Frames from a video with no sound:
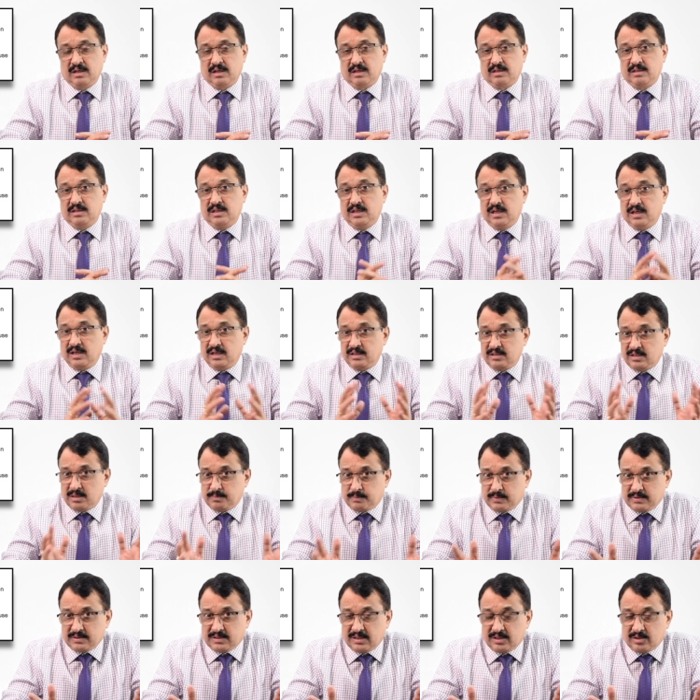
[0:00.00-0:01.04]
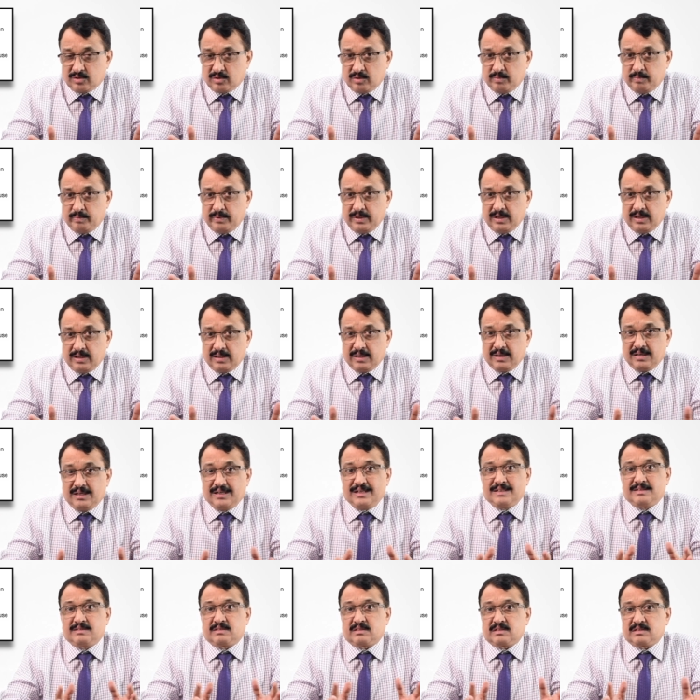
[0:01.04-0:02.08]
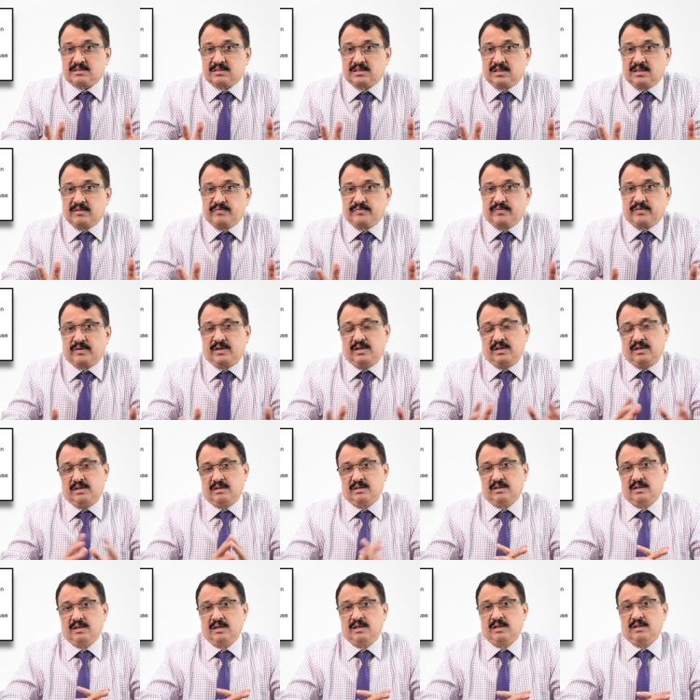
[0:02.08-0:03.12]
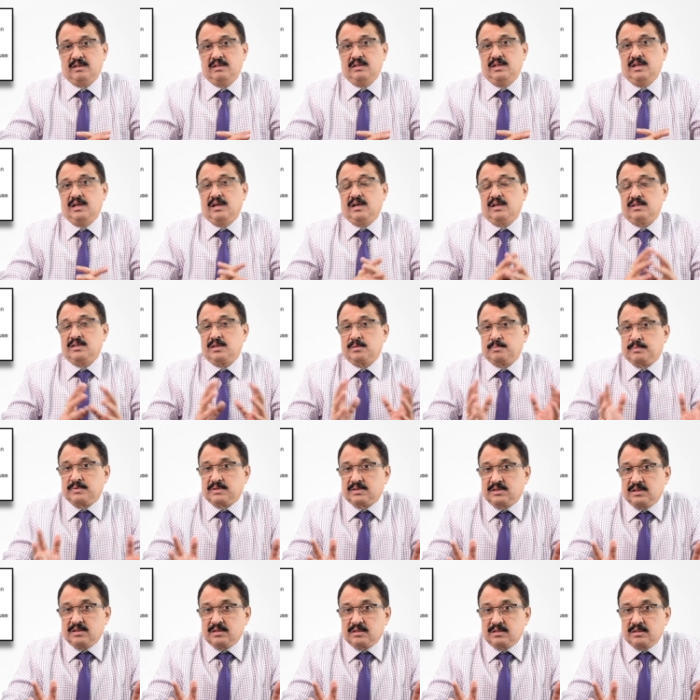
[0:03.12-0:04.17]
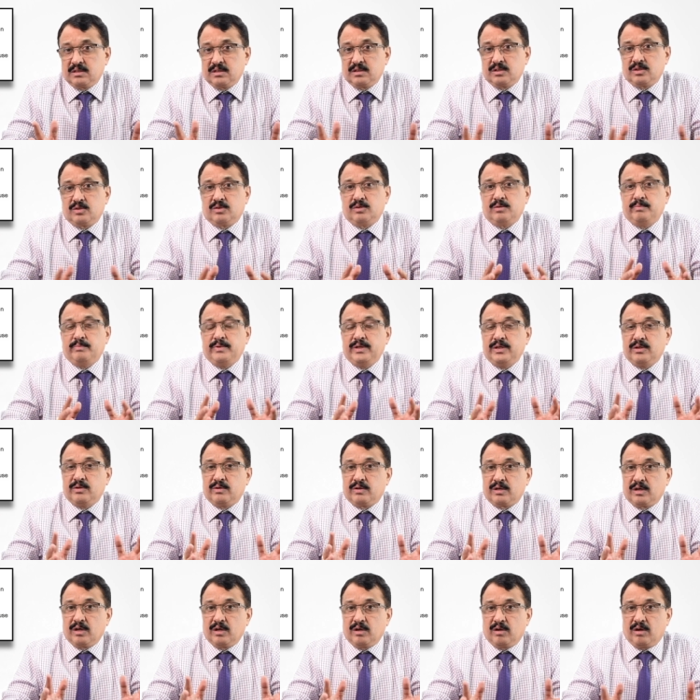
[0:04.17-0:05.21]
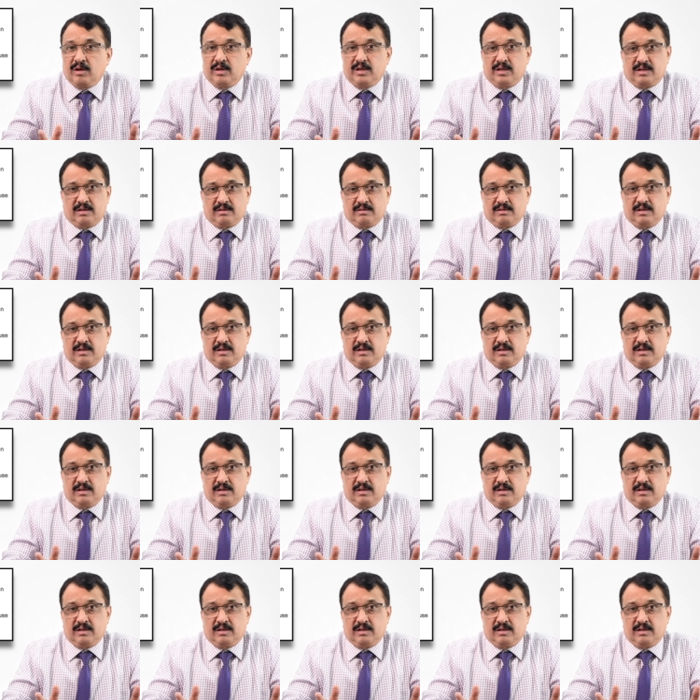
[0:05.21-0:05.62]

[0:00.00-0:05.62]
the other person could be a trusted friend, the other person could be your lawyer.